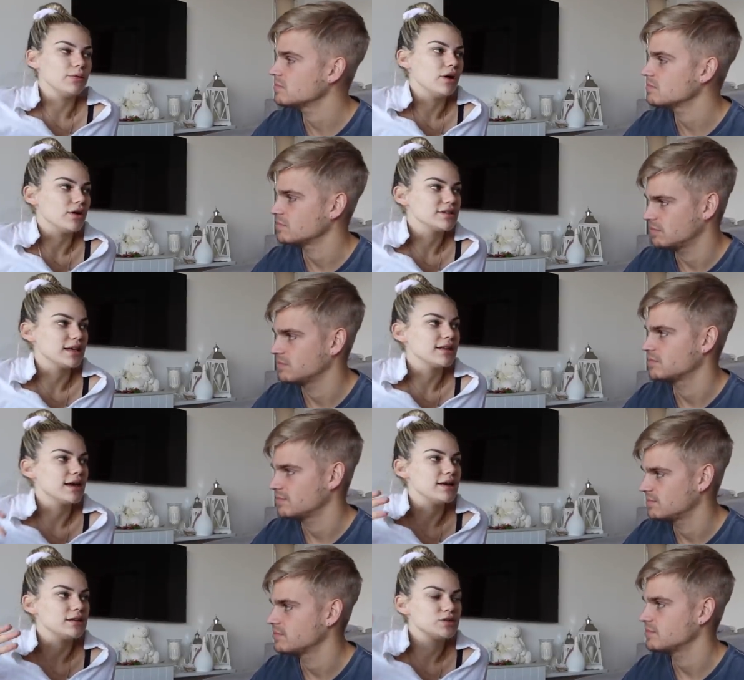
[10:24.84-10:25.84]
Speaker 1: worked. Like
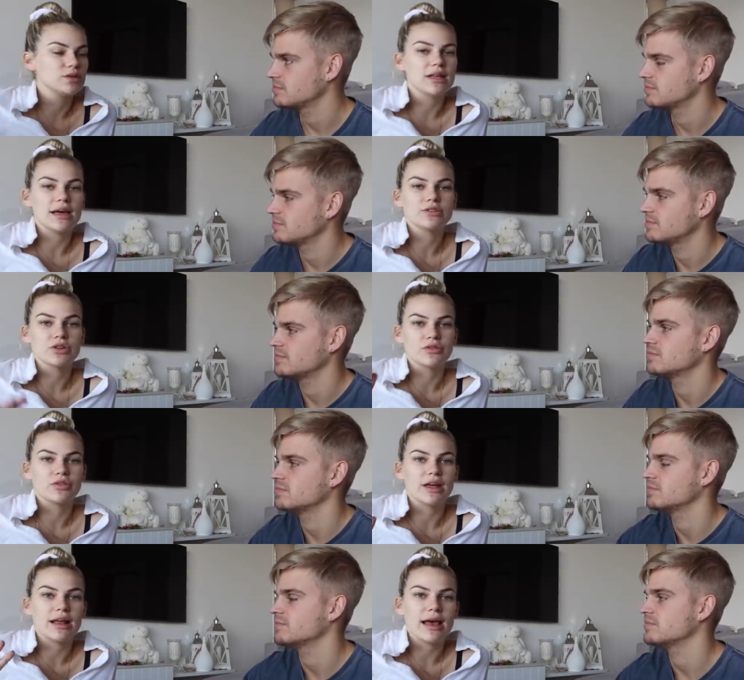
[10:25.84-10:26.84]
they took the edge off
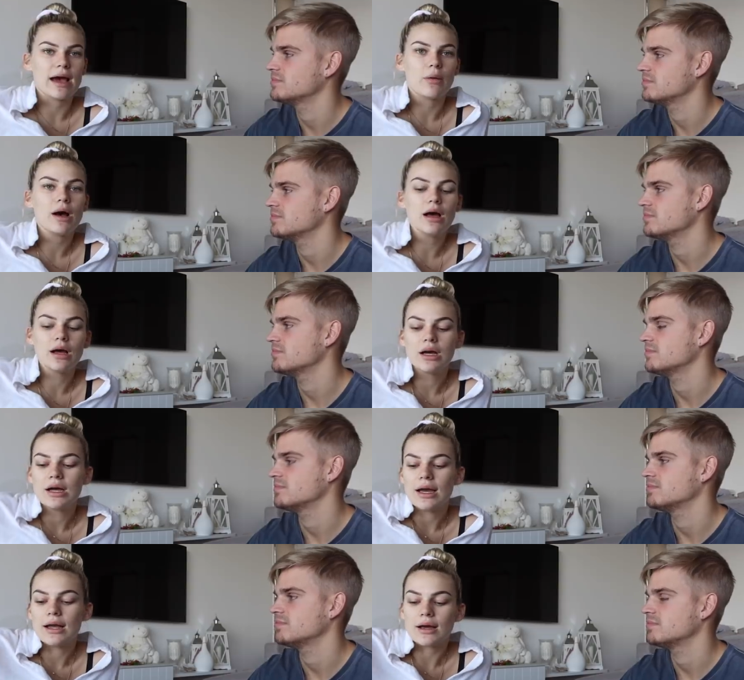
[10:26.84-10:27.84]
for that hour,
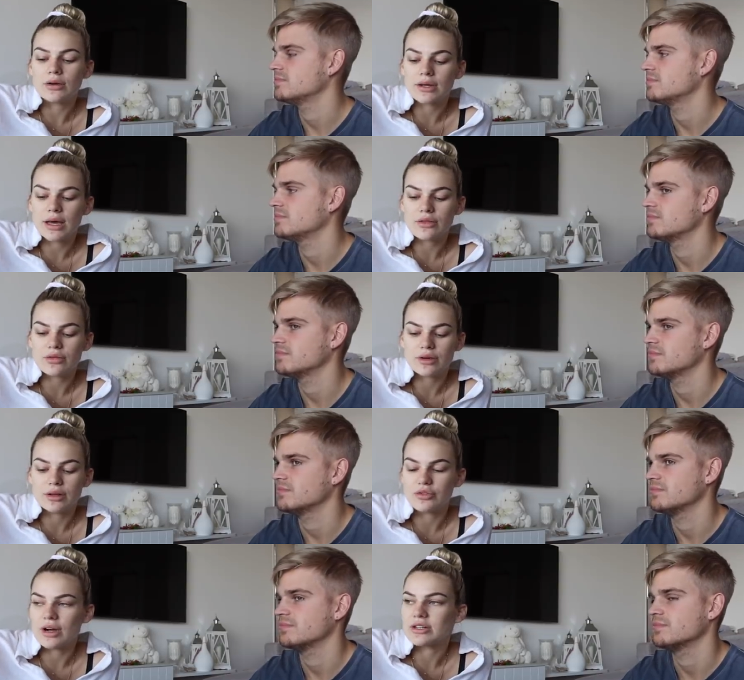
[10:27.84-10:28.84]
and I could get through the
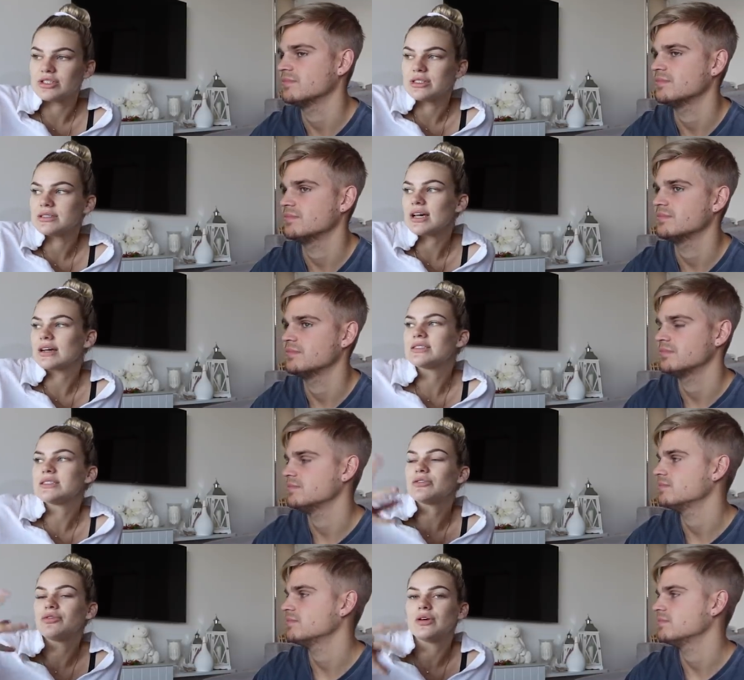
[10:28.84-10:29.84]
contractions. I could
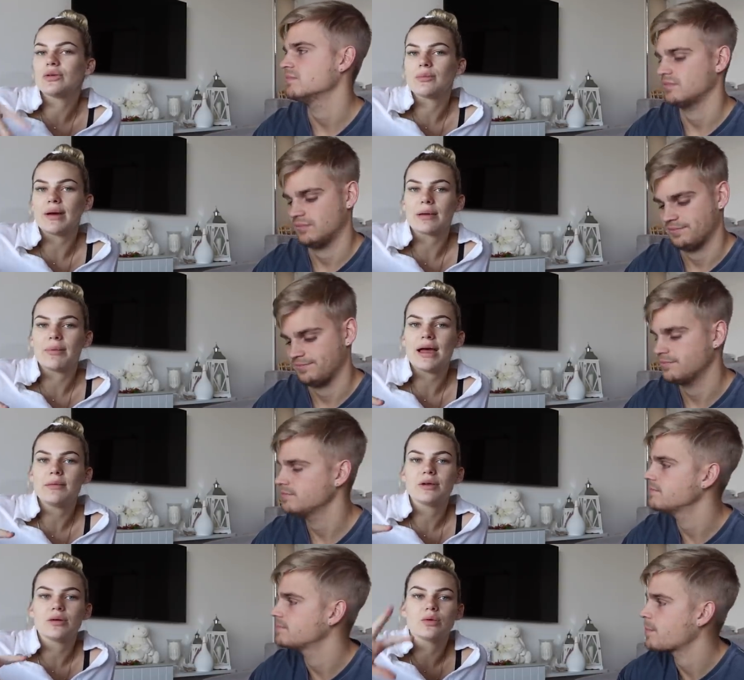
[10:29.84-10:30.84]
still feel the back
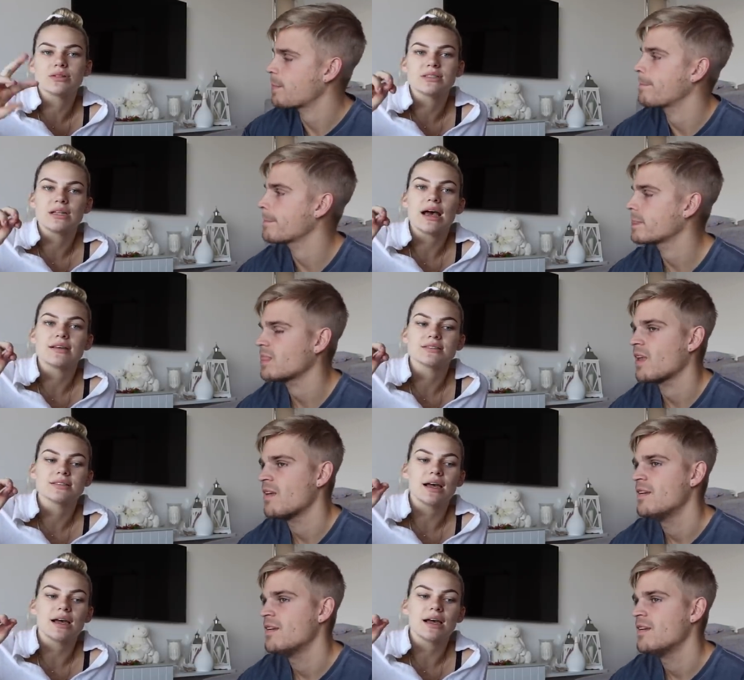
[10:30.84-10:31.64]
pain, but it wasn't as